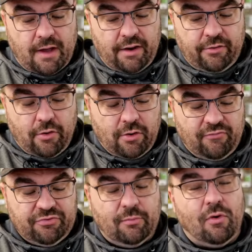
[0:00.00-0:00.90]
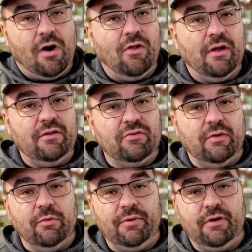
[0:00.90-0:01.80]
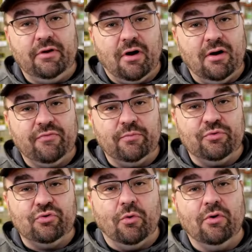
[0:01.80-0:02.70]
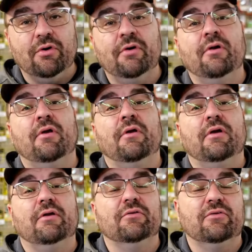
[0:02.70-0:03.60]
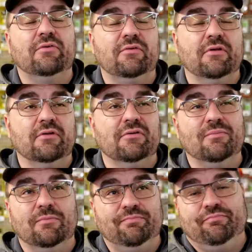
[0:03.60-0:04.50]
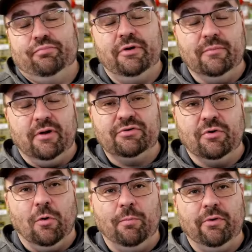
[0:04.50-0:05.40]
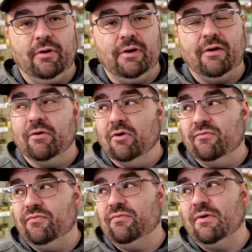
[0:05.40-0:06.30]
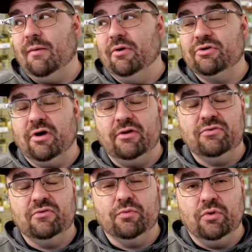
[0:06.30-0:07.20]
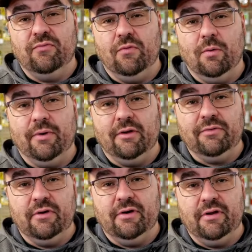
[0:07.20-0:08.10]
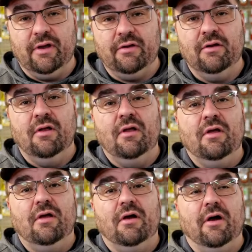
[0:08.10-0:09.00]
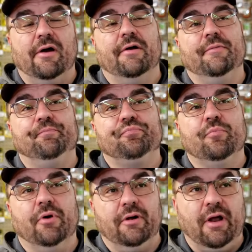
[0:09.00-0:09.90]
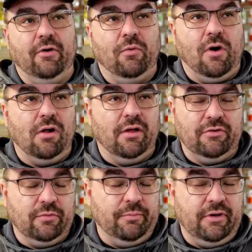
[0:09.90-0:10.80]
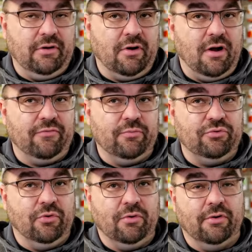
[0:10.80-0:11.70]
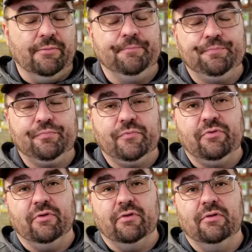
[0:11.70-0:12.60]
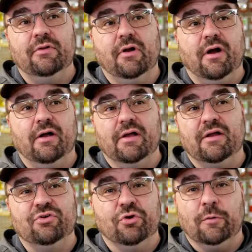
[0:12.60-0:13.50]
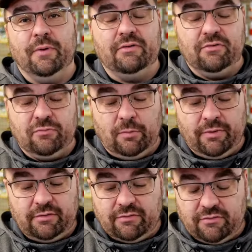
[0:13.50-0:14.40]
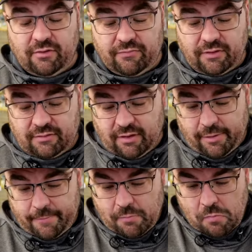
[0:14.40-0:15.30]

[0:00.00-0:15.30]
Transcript: know of some walleyes that were being caught from shore. It is still pretty much open, and I don't know how much ice is really formed out there yet. But I know walleyes are being caught from shore still, like on jerk baits and swim baits and stuff like that.